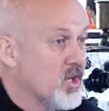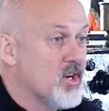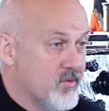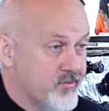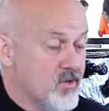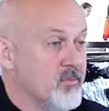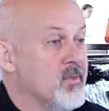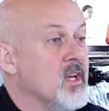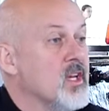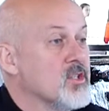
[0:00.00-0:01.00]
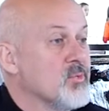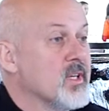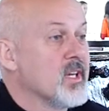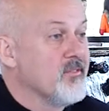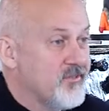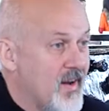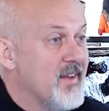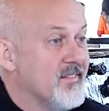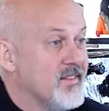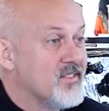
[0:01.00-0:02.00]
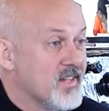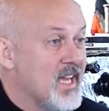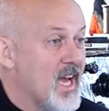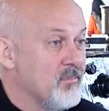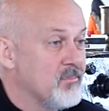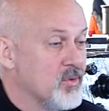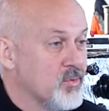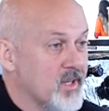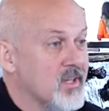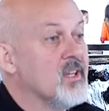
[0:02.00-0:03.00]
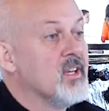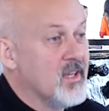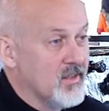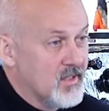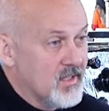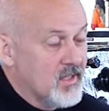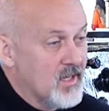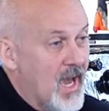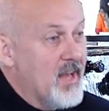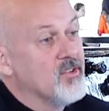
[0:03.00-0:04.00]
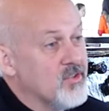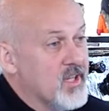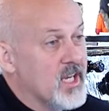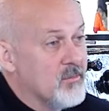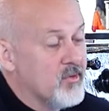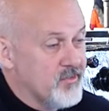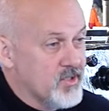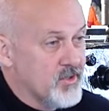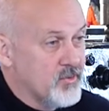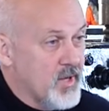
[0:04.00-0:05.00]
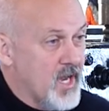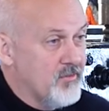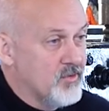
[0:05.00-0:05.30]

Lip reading: learn from, so we can fund the gap between the unsustainable fisheries we have